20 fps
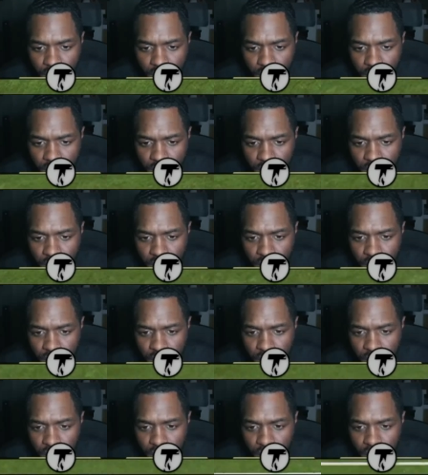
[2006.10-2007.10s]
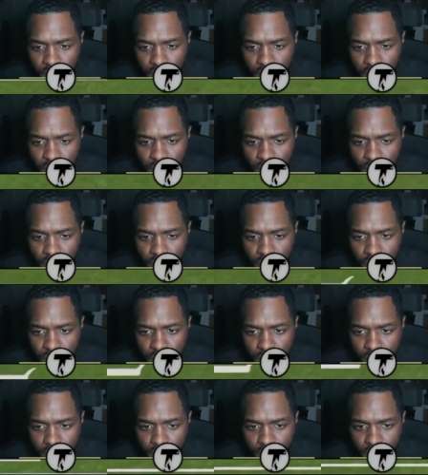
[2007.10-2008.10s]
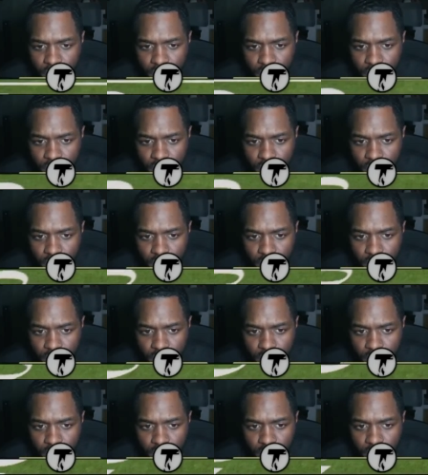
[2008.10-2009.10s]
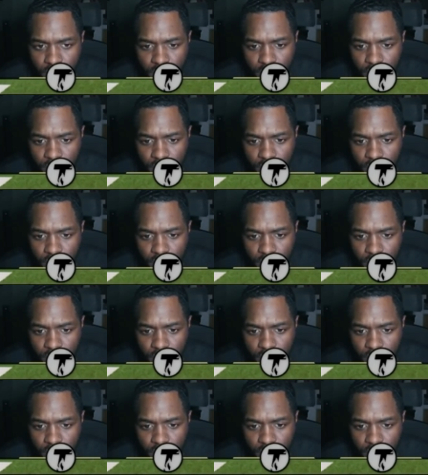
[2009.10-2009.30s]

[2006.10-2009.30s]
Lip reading: Nothing is said.